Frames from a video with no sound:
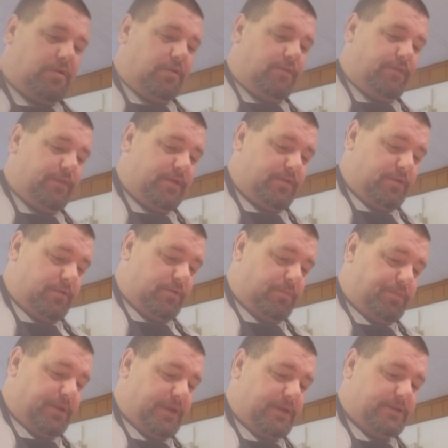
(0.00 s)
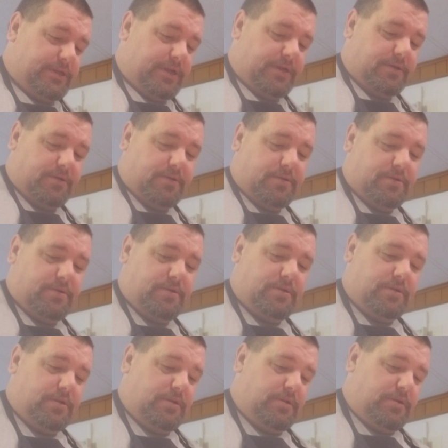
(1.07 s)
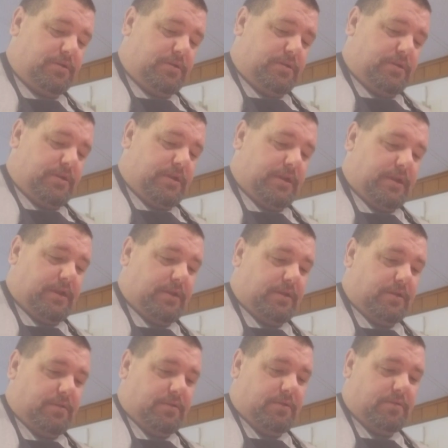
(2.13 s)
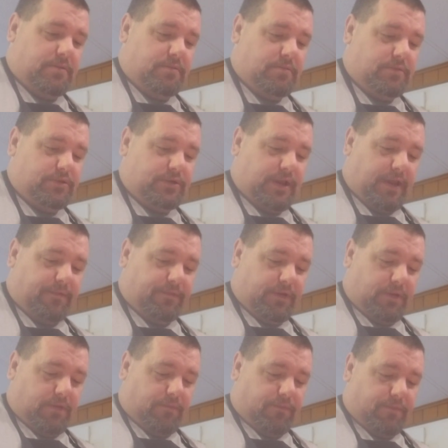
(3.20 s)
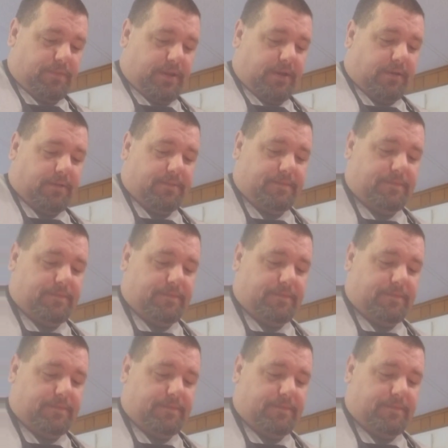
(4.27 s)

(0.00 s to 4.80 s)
off another little piece here, and we'll just have to go from there.